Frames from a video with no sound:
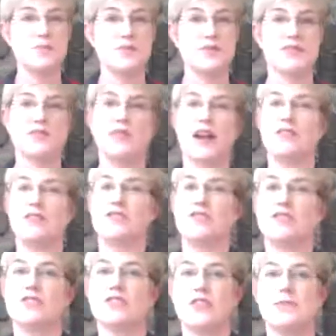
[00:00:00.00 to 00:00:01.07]
So as you're
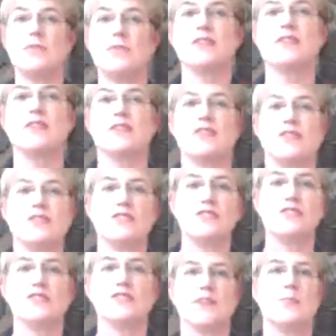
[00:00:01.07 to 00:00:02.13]
skipping, say you're
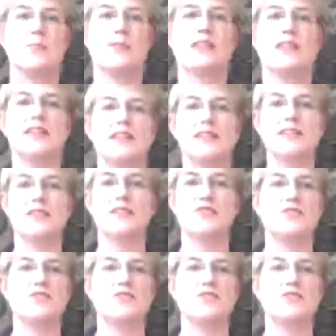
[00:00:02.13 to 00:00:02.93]
skipping like this, you're